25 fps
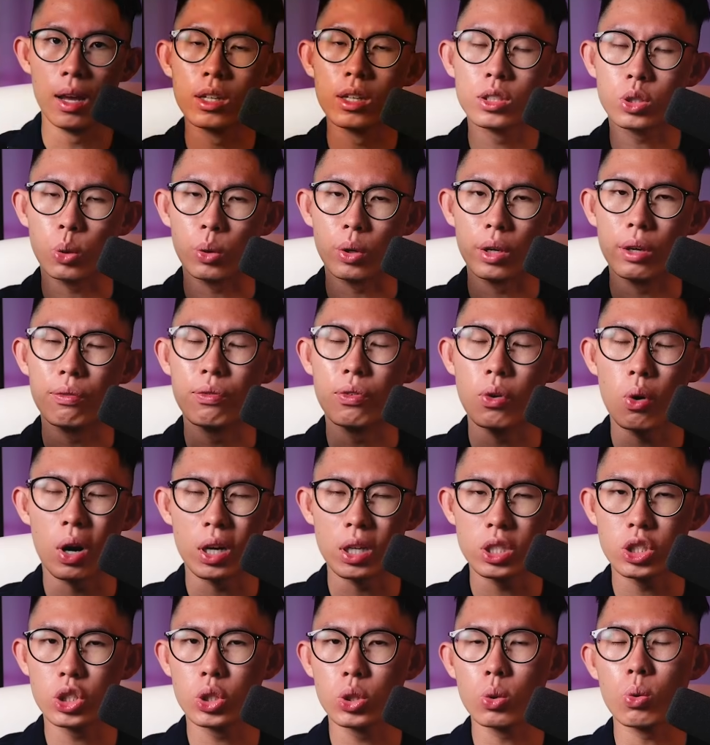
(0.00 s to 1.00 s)
So if you
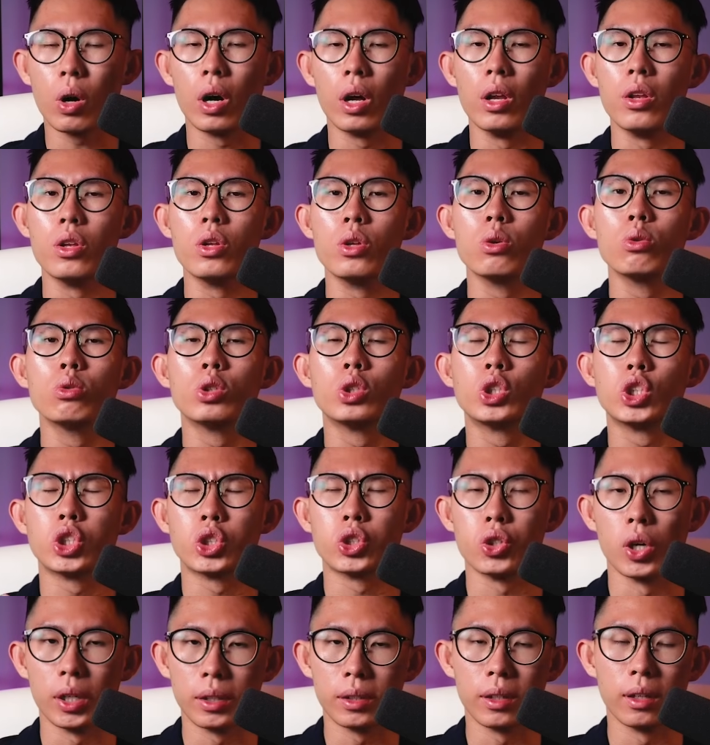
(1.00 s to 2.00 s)
are still a new
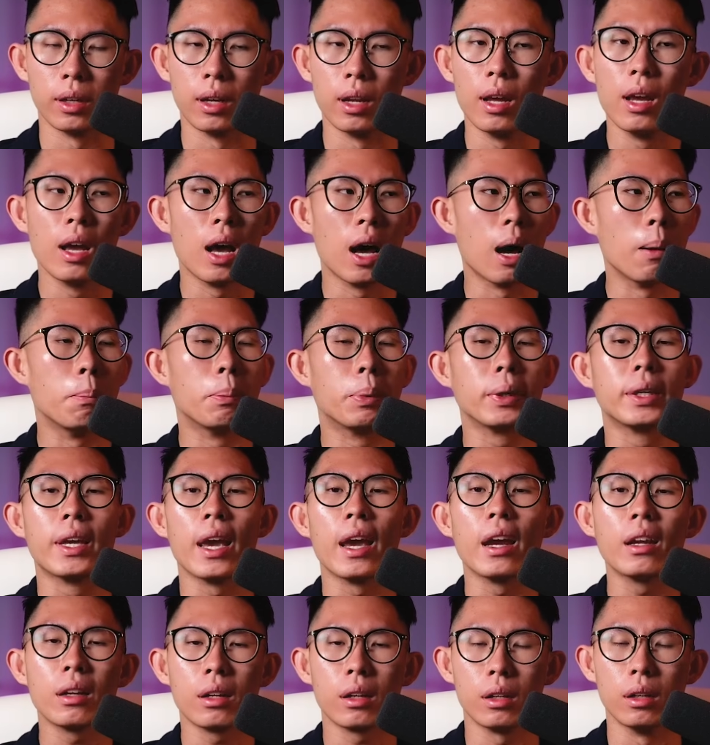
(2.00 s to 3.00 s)
trader, a
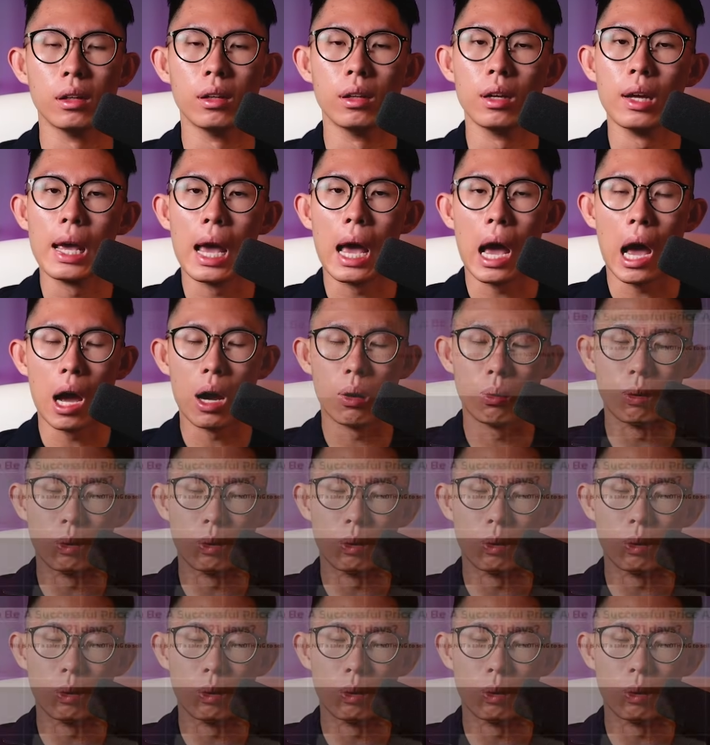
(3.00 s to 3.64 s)
beginner, I